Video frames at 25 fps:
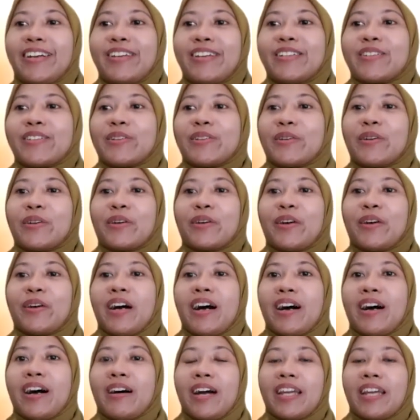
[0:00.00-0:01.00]
So
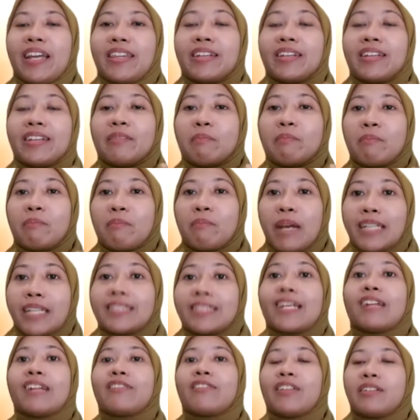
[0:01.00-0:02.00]
I think
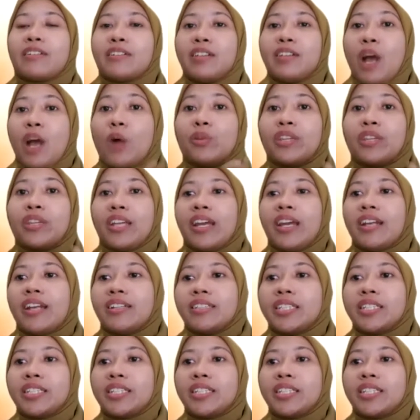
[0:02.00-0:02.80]
myself and the audience